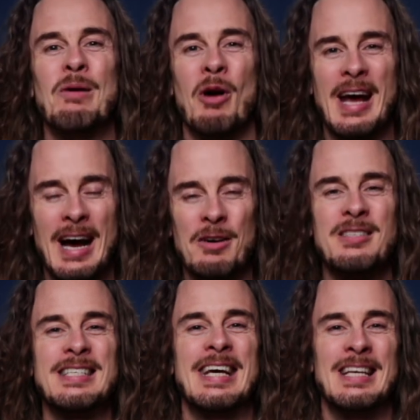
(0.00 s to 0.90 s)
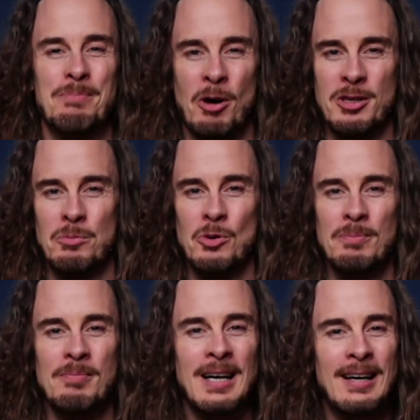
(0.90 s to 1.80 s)
what else is possible.
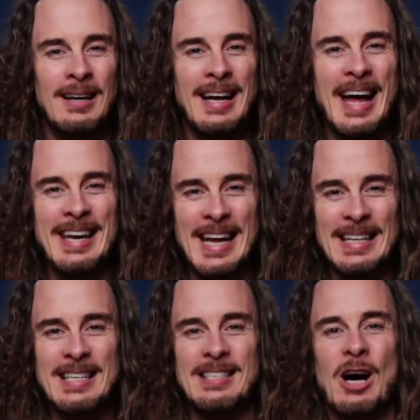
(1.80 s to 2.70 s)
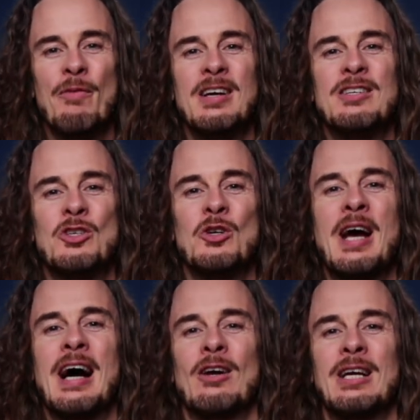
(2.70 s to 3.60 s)
Now let's delve into how to